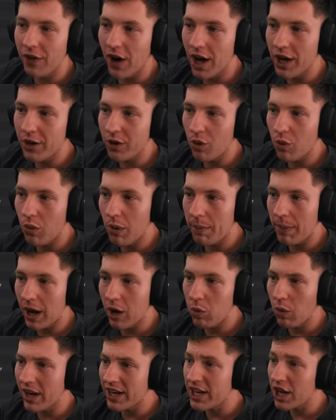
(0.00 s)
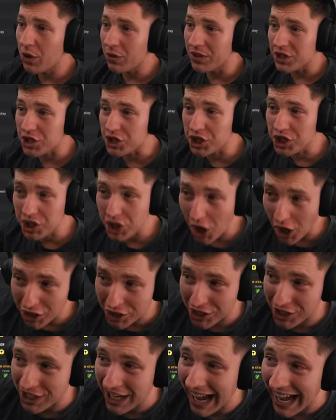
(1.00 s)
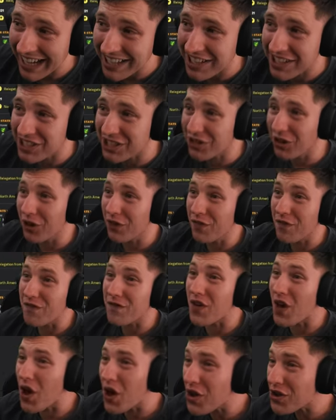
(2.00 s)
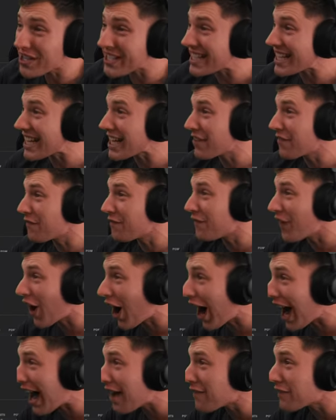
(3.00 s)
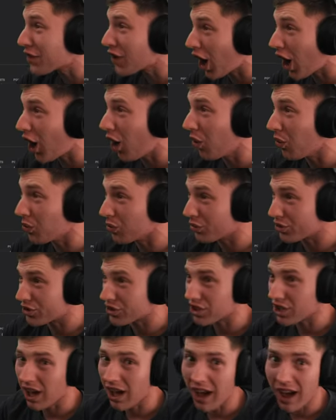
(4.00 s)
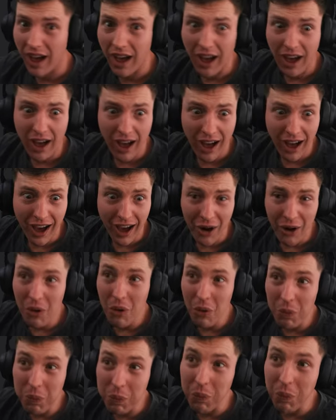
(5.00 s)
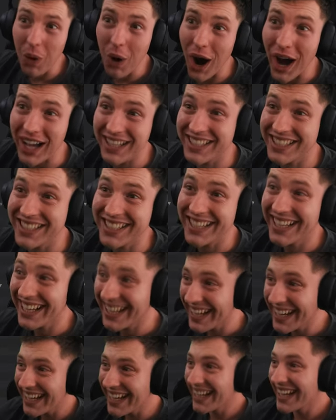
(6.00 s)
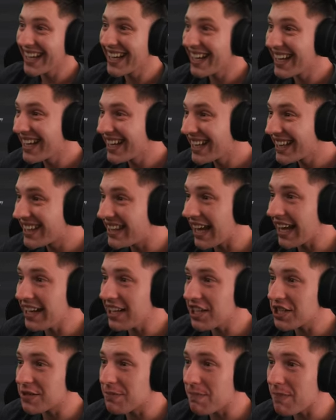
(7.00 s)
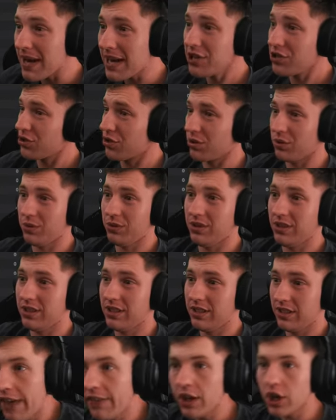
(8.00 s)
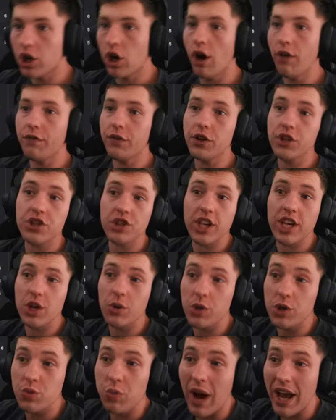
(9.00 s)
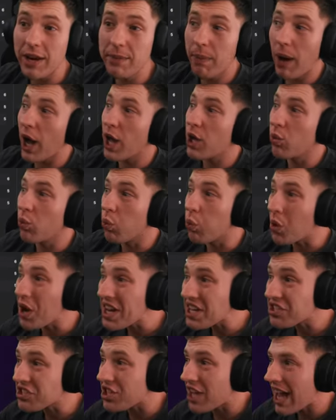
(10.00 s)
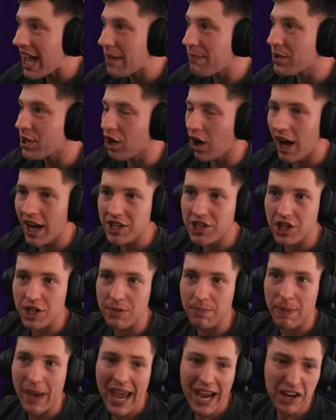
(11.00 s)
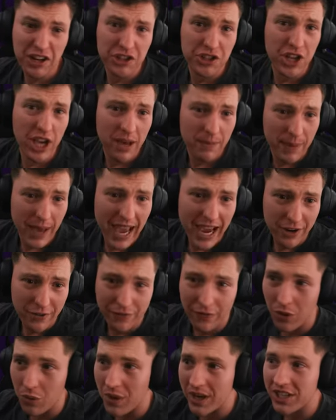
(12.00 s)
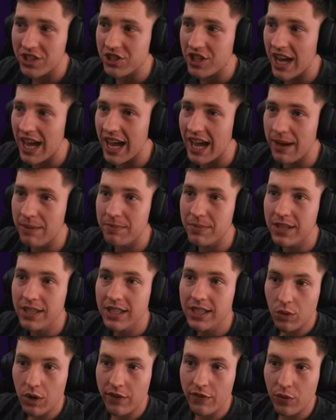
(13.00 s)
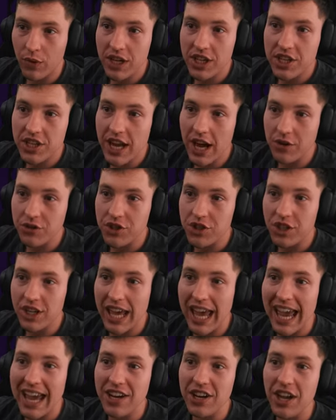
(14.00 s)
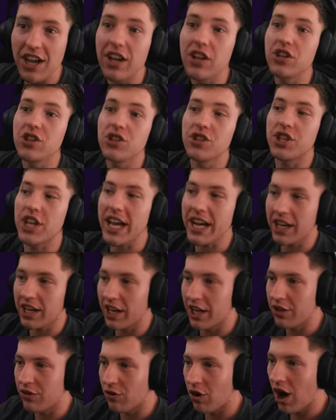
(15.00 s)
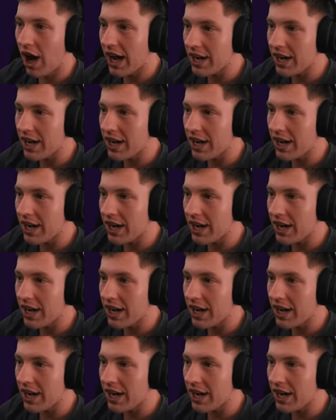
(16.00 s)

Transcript: in the final by 1-0, and Josh Sargent scored 35 goals. What? That is mental. And the Conference League was won by West Ham United, back-to-back for West Ham, with Reece Nelson and Declan